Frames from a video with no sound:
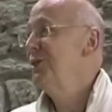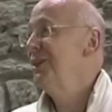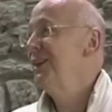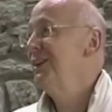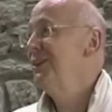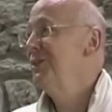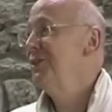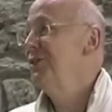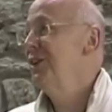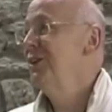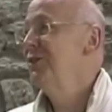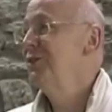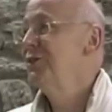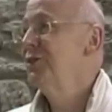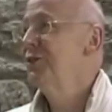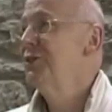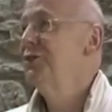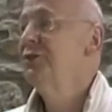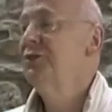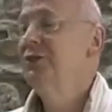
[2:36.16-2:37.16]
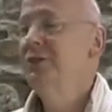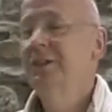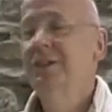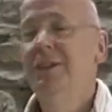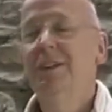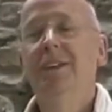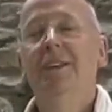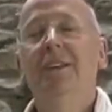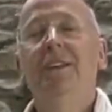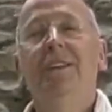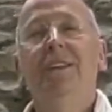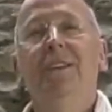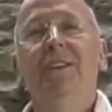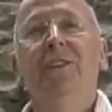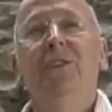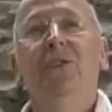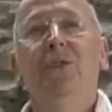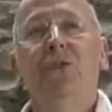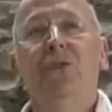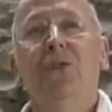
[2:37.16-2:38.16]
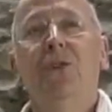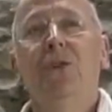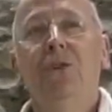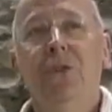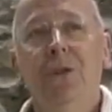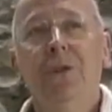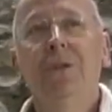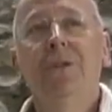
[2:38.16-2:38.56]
don't like the taste of, and you're told,